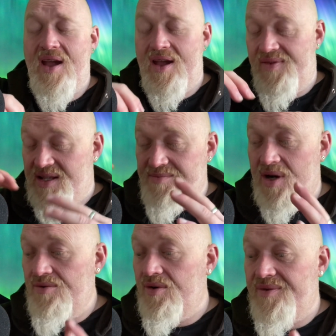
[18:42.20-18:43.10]
and that's my
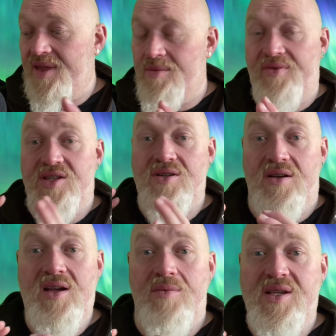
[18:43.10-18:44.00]
rule of thumb if it's
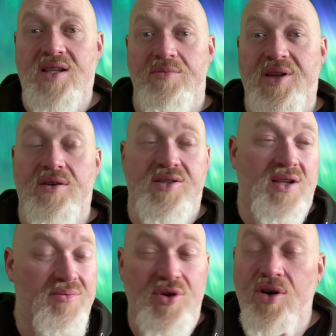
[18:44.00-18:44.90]
not harming somebody else
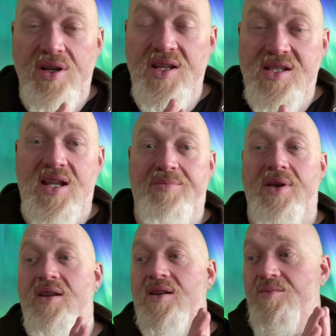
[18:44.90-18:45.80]
i'm not going to step
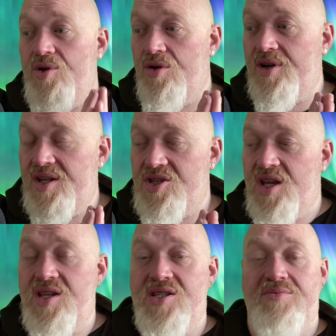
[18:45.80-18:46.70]
in and i'm not going to
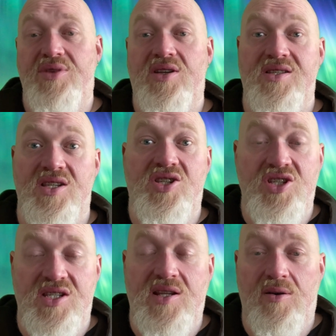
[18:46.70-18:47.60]
change it because it's
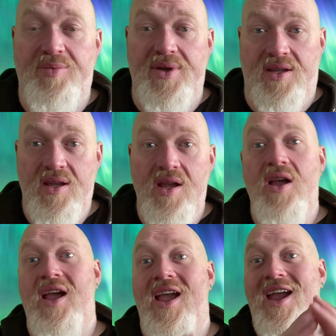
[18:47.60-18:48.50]
just helping
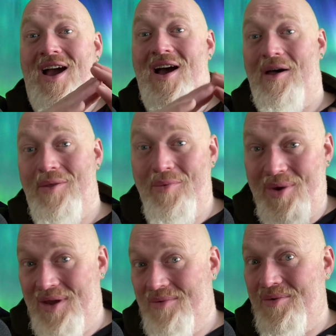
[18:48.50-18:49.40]
other
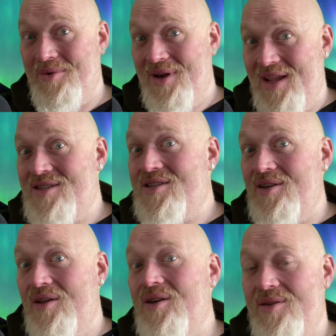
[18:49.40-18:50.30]
people need to
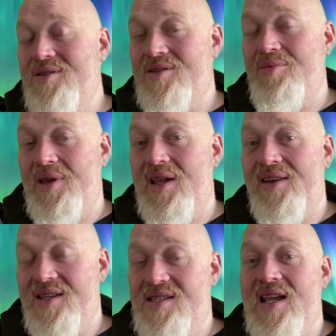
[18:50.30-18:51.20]
learn to be
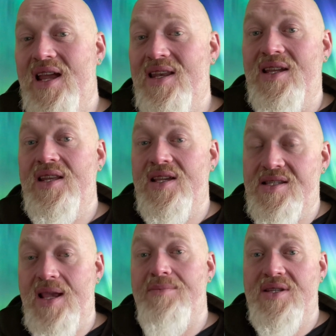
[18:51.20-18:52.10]
understanding and
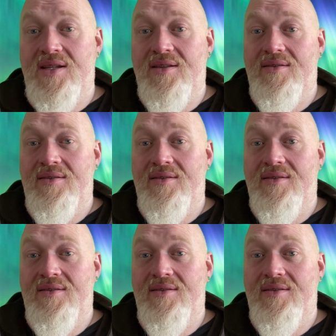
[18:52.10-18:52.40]
accepting